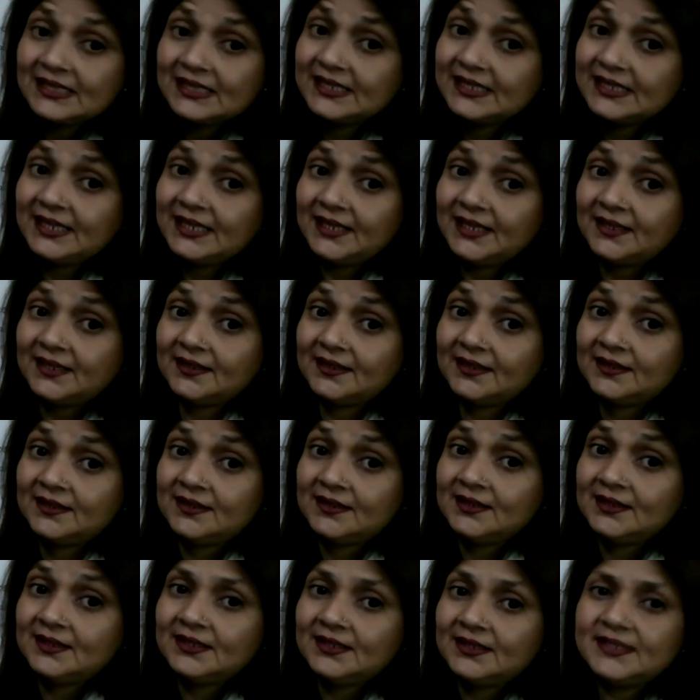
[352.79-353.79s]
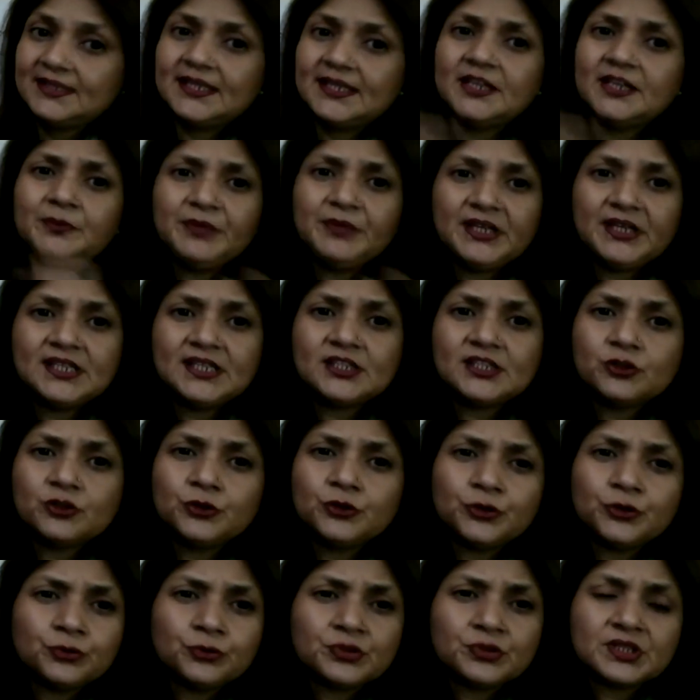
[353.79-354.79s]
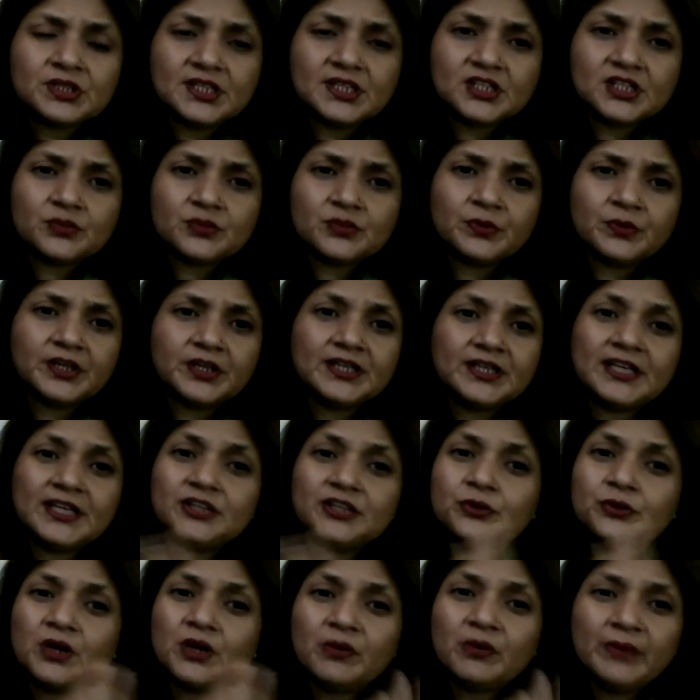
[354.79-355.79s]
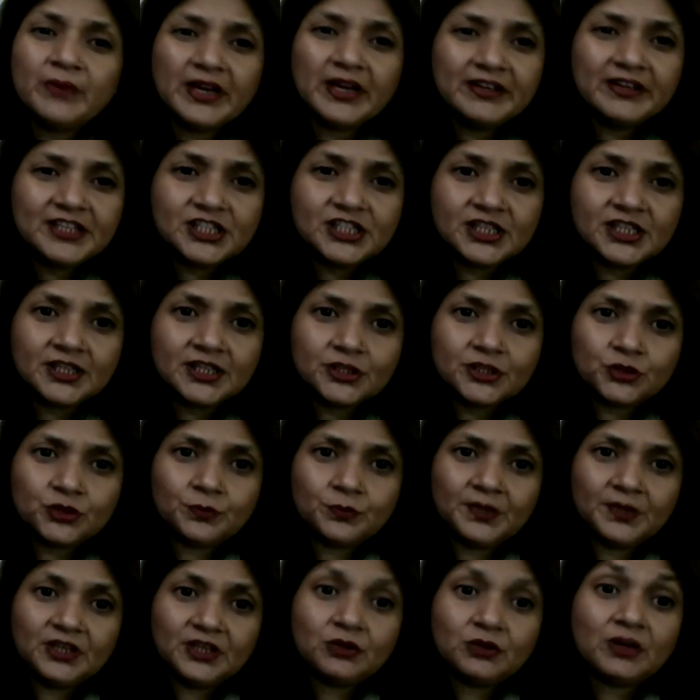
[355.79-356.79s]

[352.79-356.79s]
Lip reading: Dear. Dear means you use this word that you are very dear to me.